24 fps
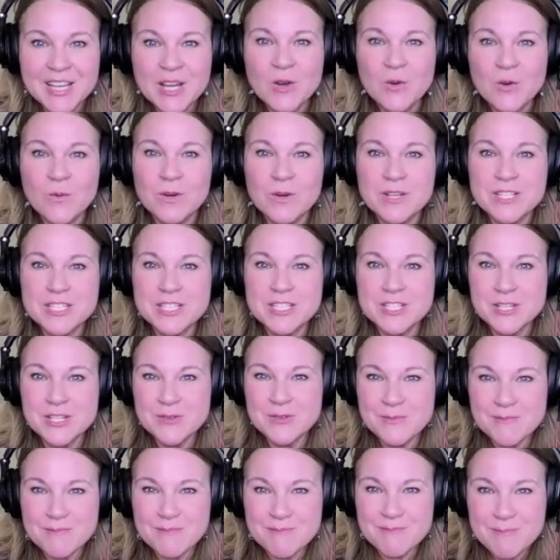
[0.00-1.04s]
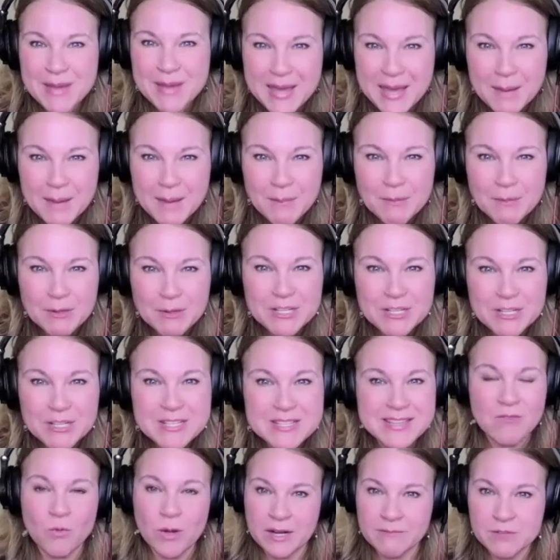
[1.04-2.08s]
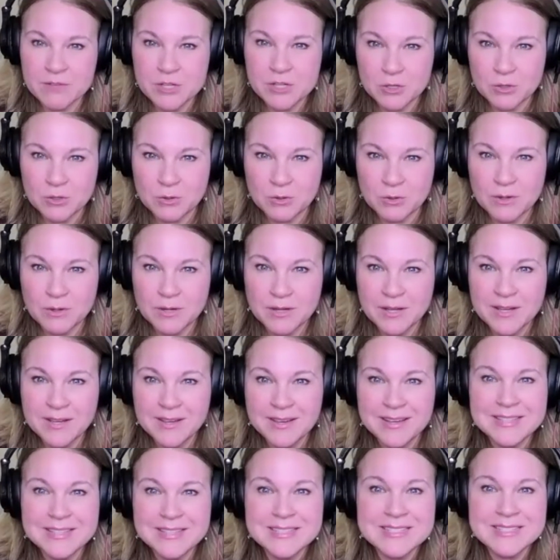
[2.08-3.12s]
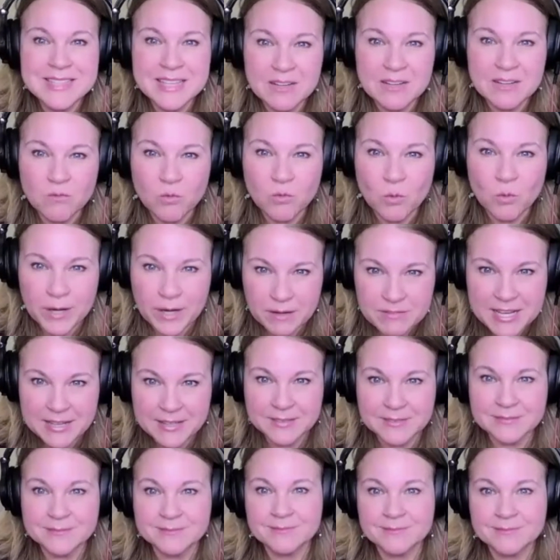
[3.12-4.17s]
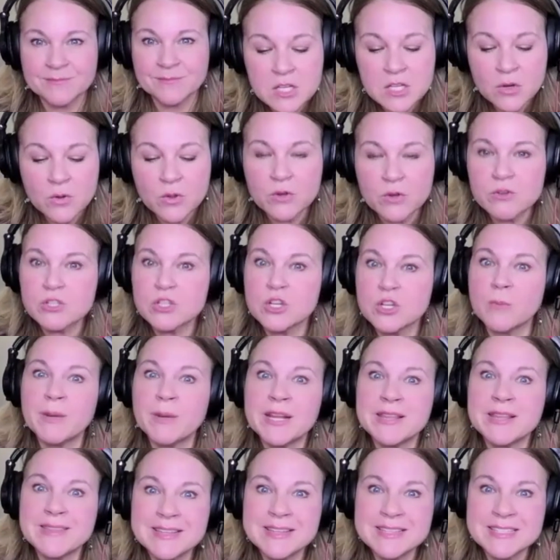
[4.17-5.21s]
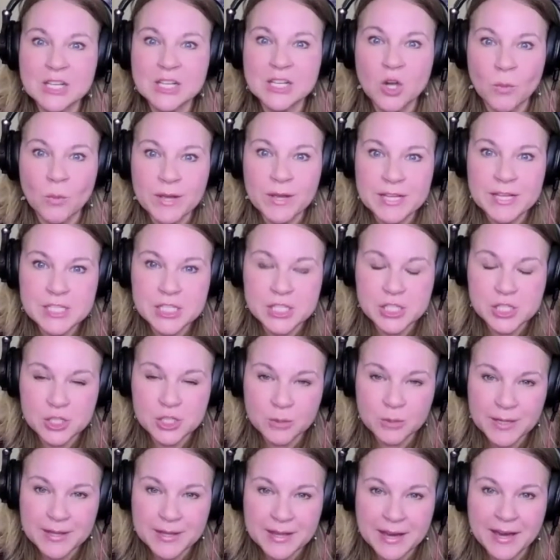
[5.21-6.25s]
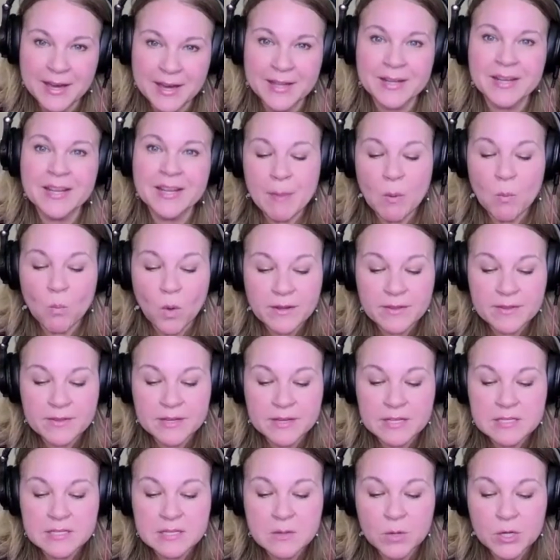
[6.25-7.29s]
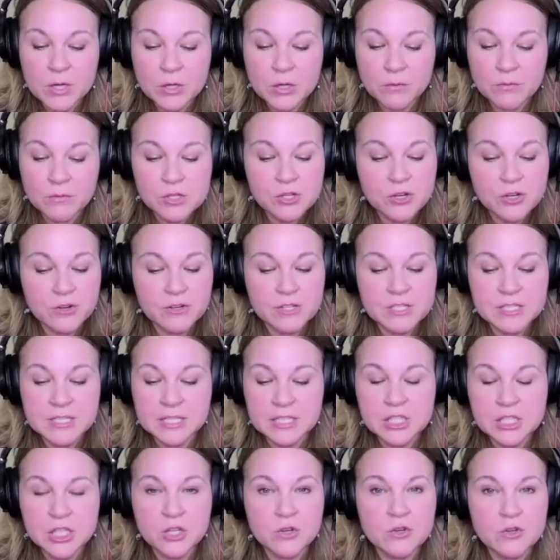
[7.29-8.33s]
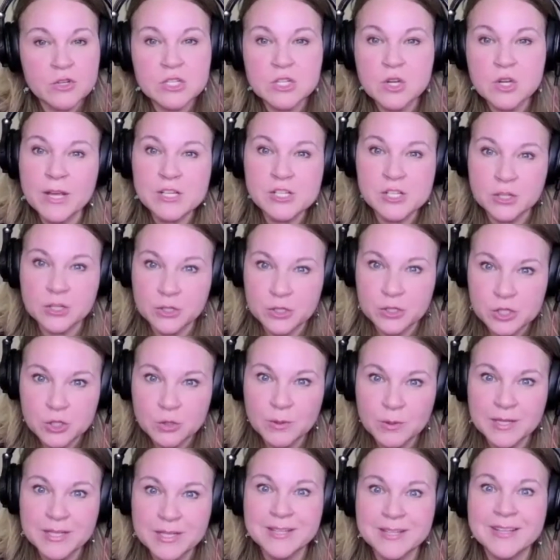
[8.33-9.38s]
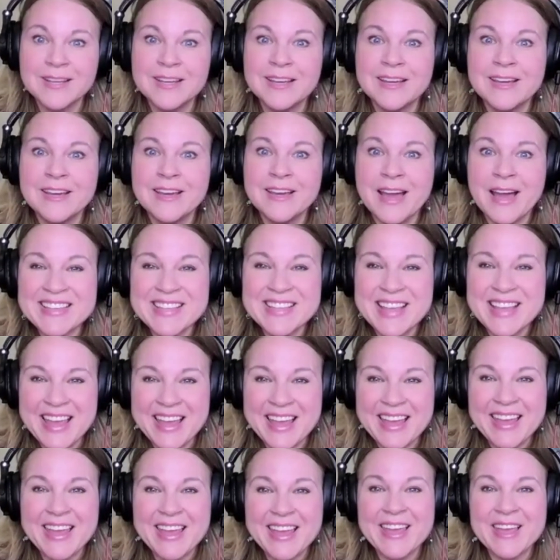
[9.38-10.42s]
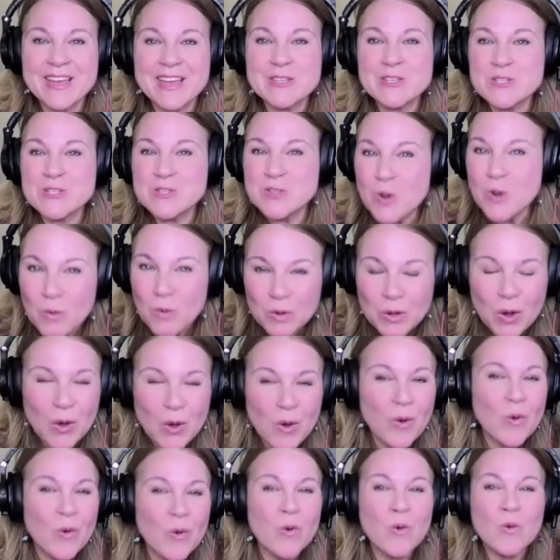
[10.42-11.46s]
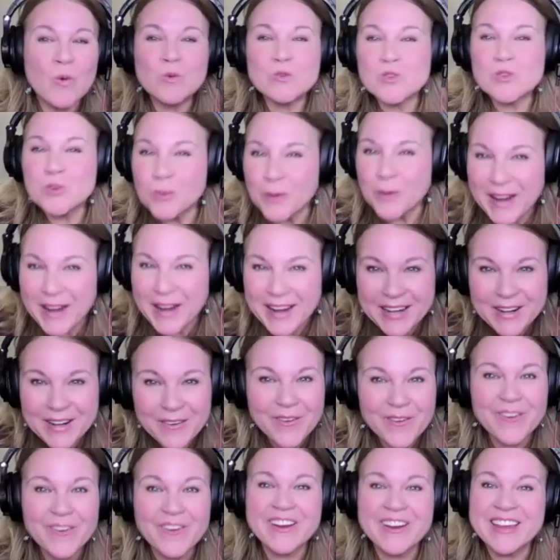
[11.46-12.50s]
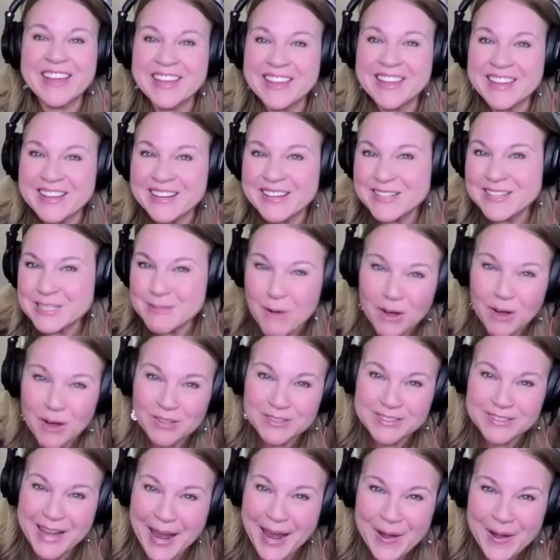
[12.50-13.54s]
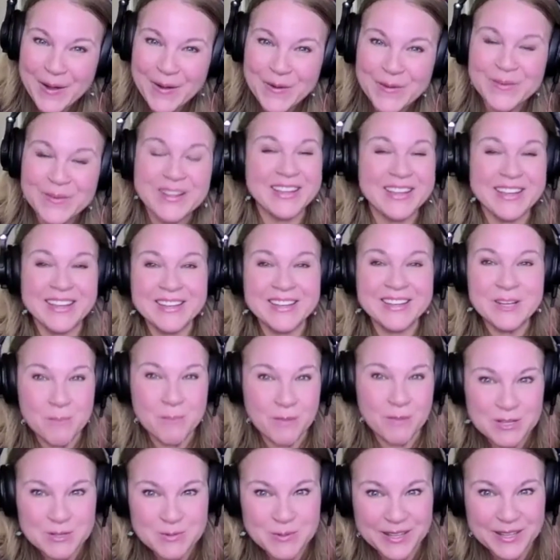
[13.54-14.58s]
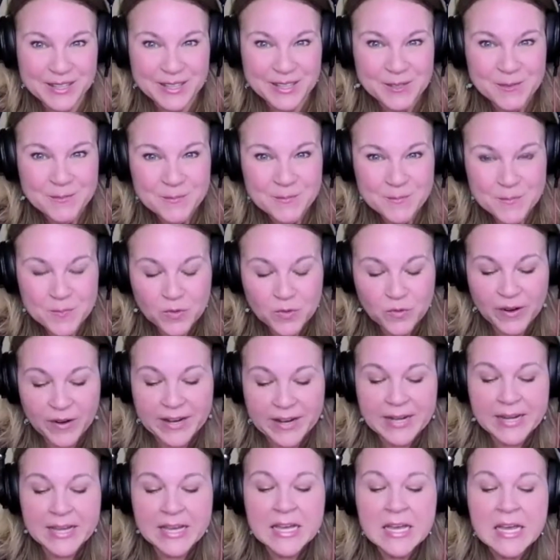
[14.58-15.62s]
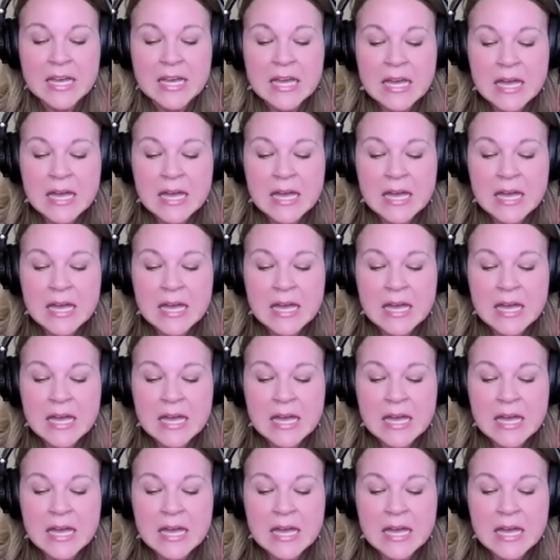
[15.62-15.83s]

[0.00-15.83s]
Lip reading: was to be able to save 1 out of 2 instead of 1 out of 10. So there's so many things that go into doing that. But one of the things that we knew for sure is that there's no way she could do it as a solo trainer in small town in New Brunswick, right?